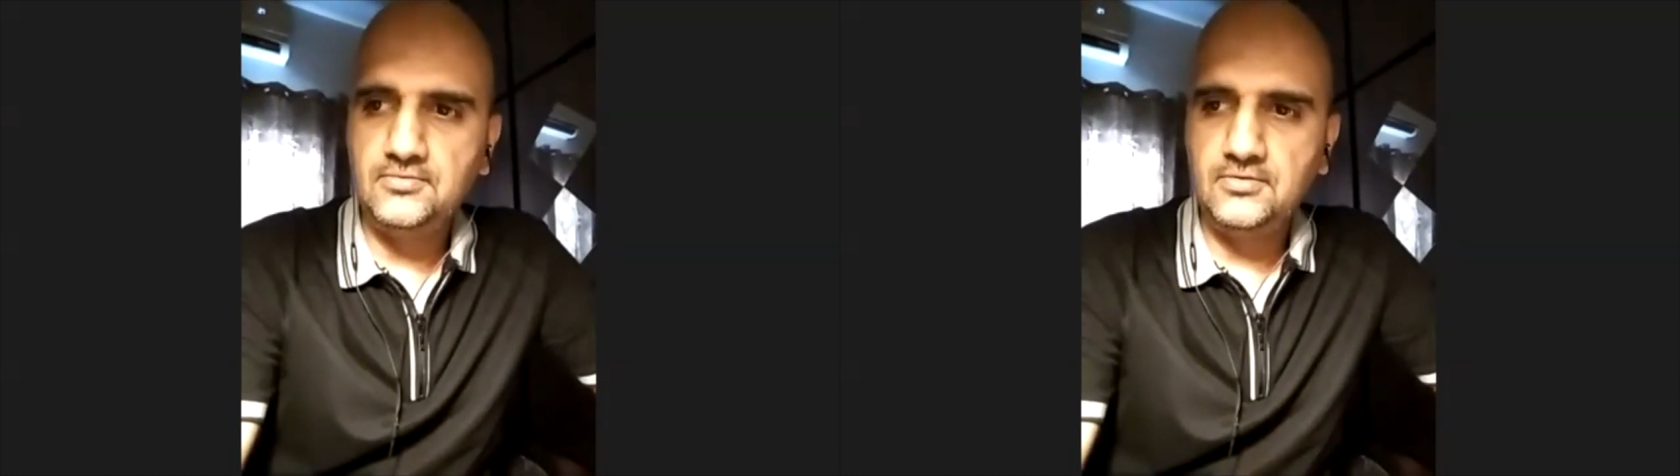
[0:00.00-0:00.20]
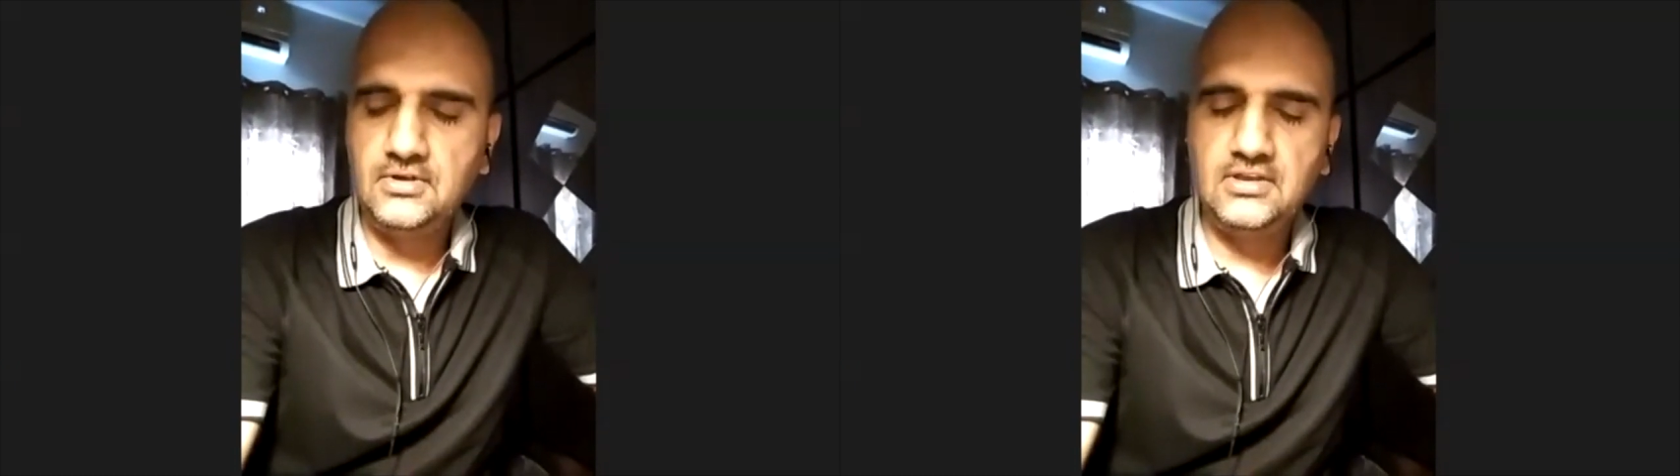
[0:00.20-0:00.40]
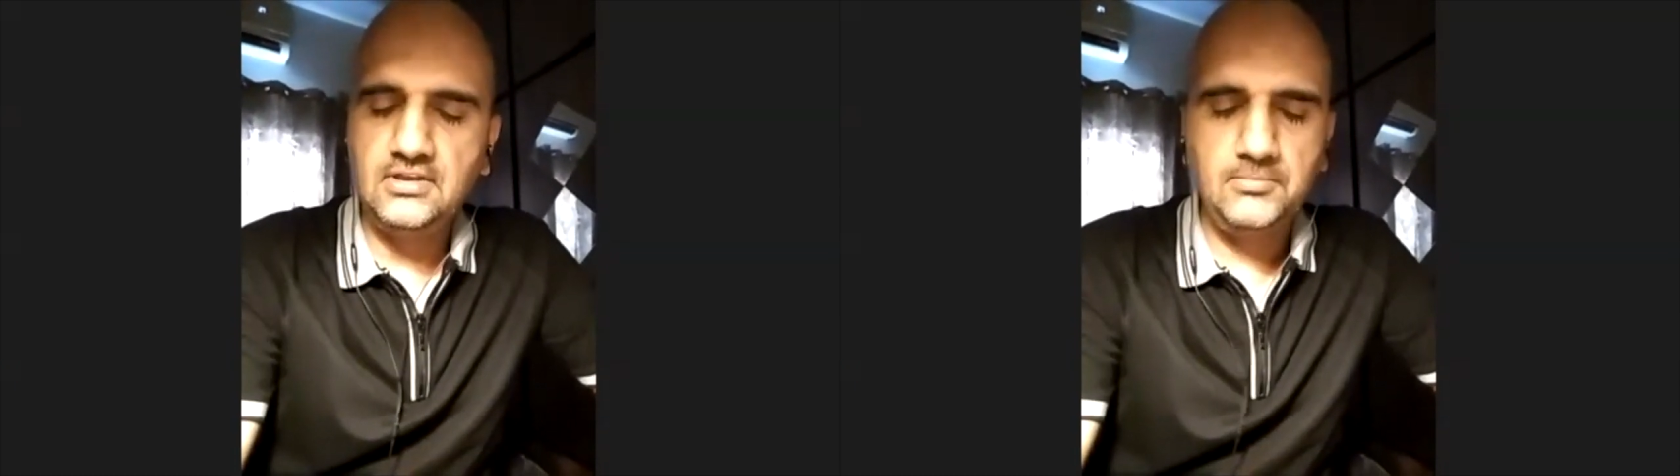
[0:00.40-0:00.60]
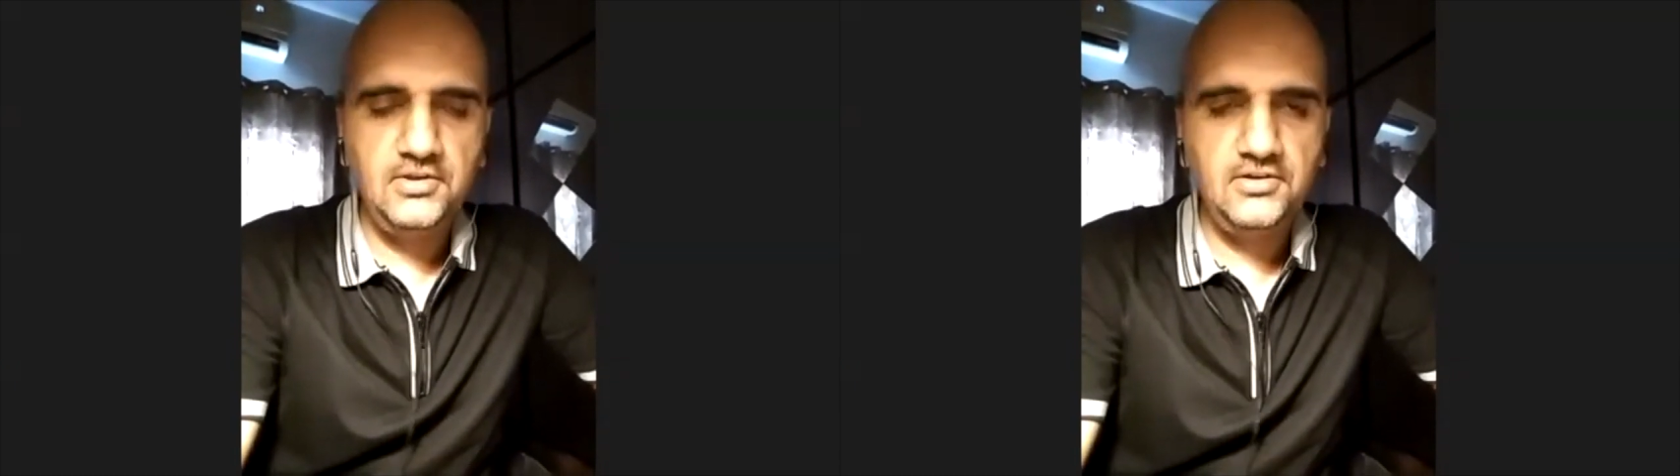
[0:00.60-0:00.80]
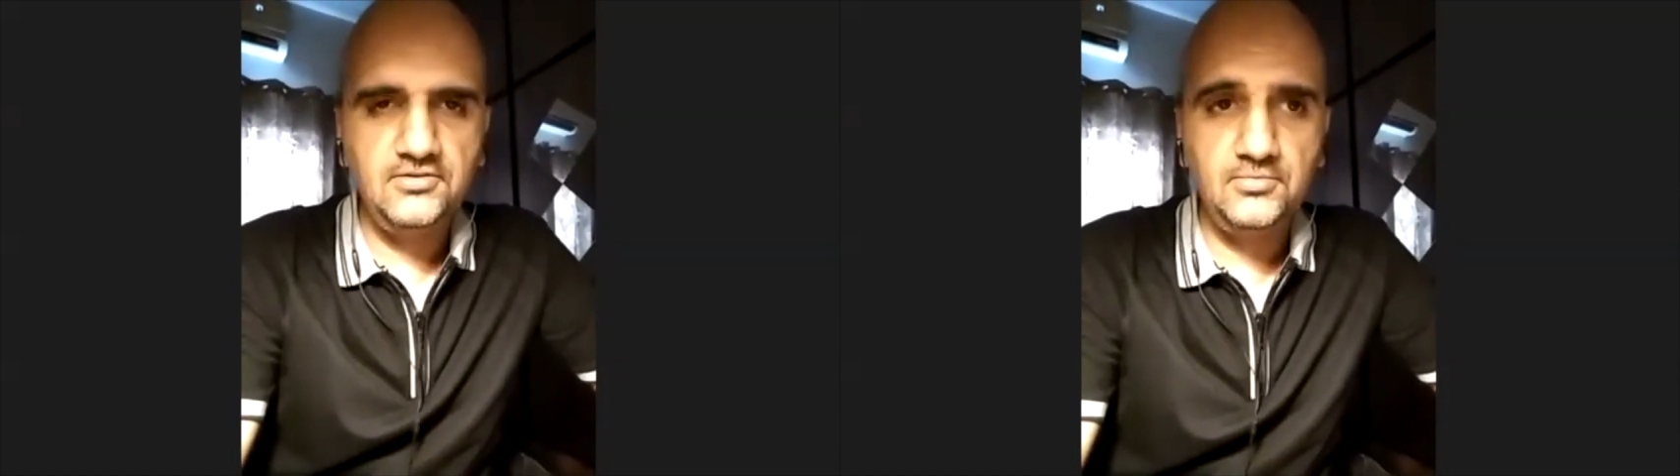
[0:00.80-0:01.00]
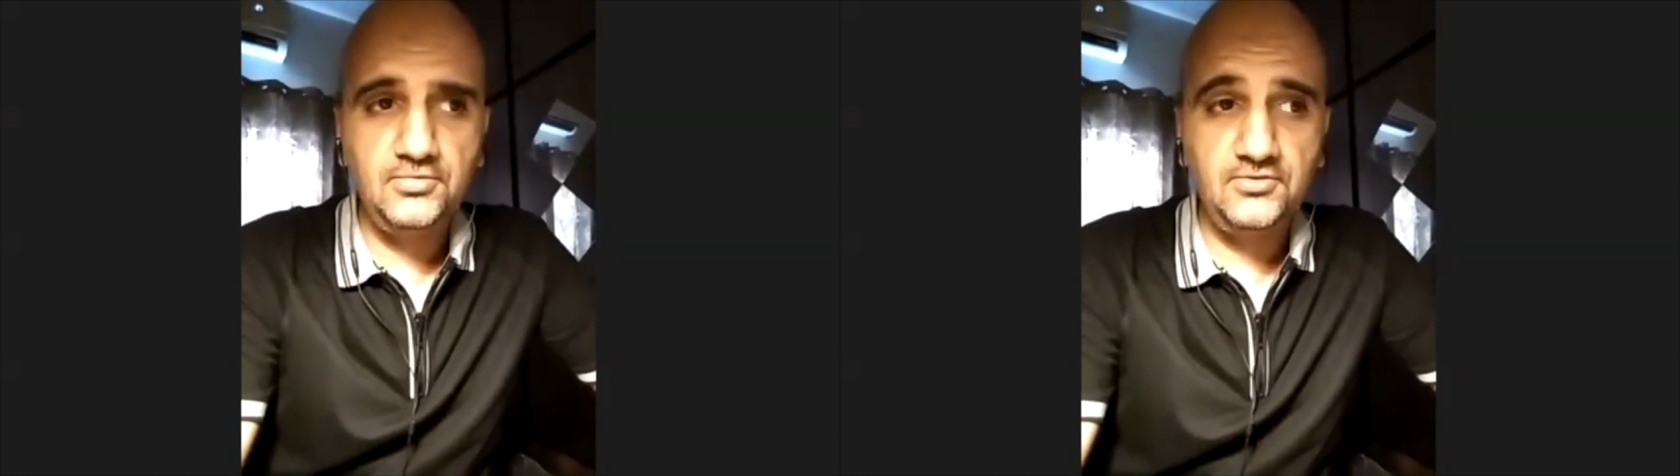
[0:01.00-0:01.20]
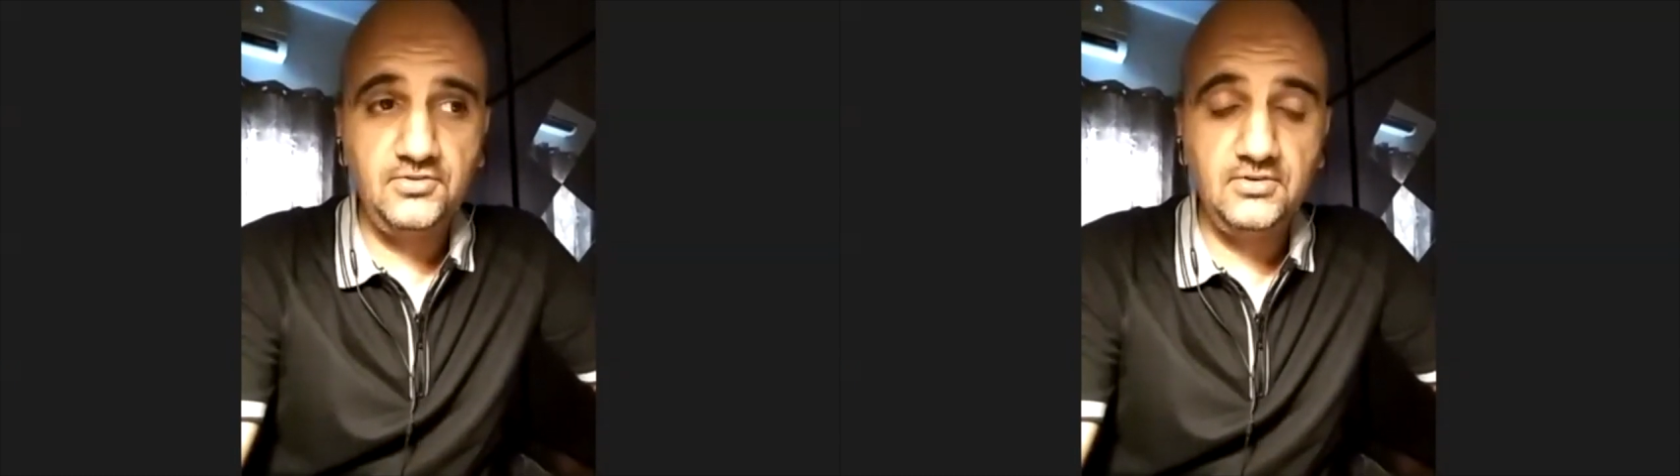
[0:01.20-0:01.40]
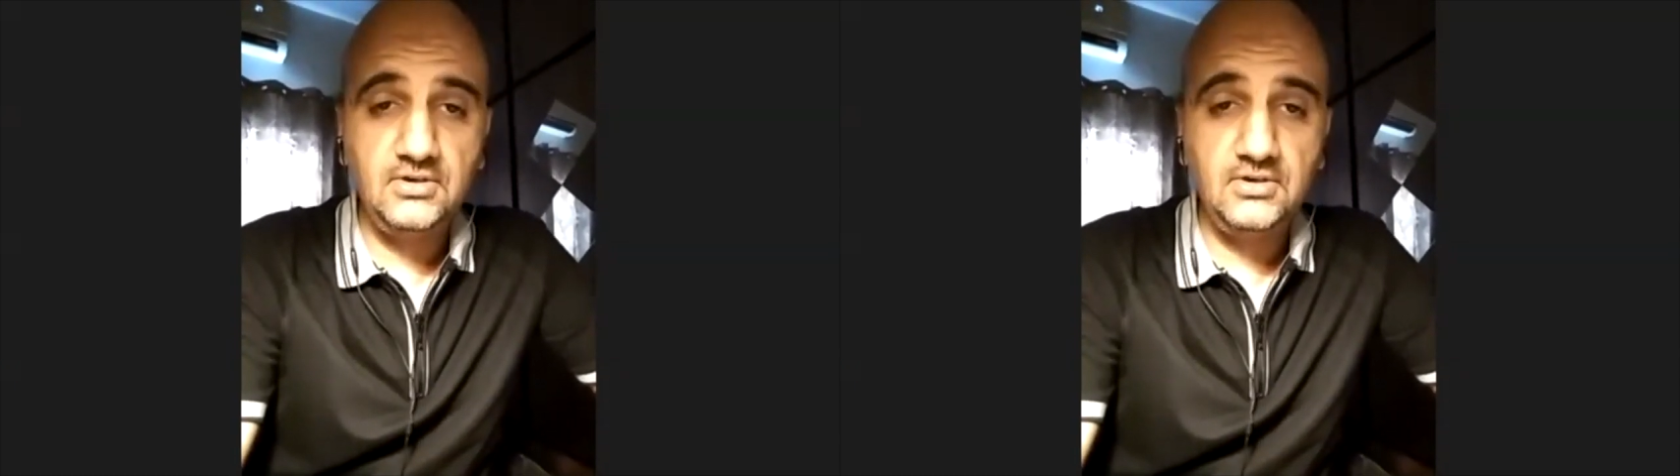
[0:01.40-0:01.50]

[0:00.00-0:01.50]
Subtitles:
the application procedure.